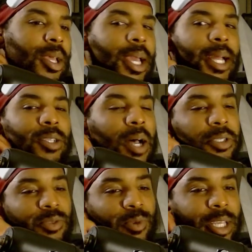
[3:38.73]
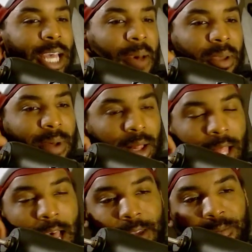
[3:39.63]
And so I was just really happy about
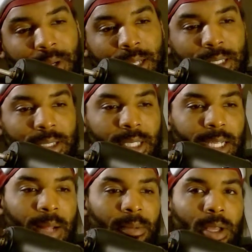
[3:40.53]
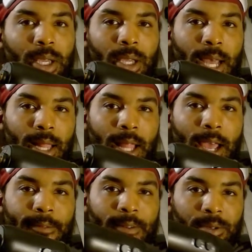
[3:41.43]
life, because it's like I'm looking at
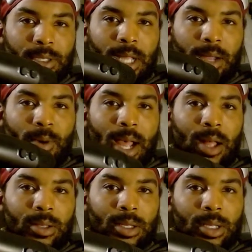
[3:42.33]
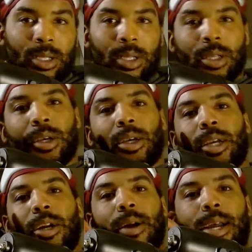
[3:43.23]
life and I'm just like, wow,
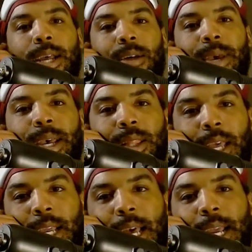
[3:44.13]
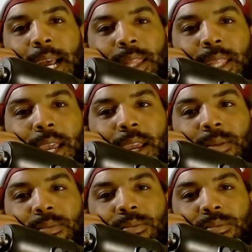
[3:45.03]
here I am, man. Like, I got the
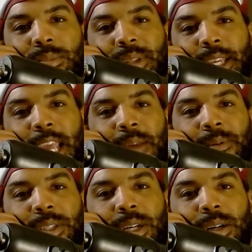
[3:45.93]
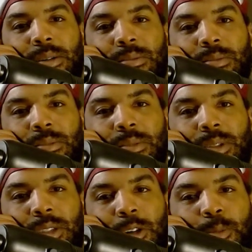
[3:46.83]
game. The game is here.
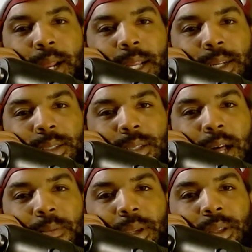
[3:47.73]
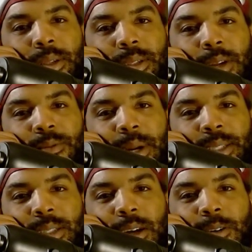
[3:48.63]
There's nobody that can stop me except for
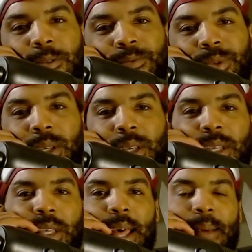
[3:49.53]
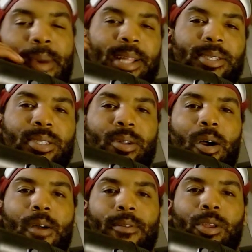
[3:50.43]
myself. I might have to
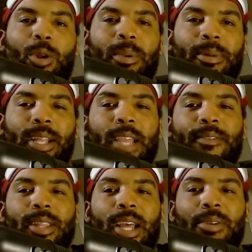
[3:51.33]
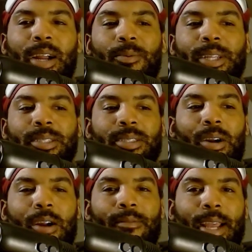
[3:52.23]
starve a little bit, but even then, I'm not gonna really
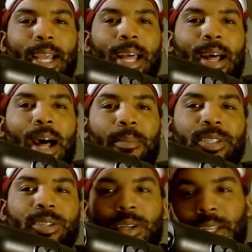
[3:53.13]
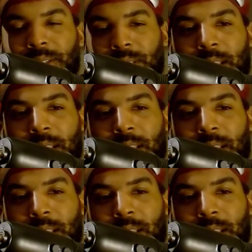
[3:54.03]
starve. Like, I got opportunities.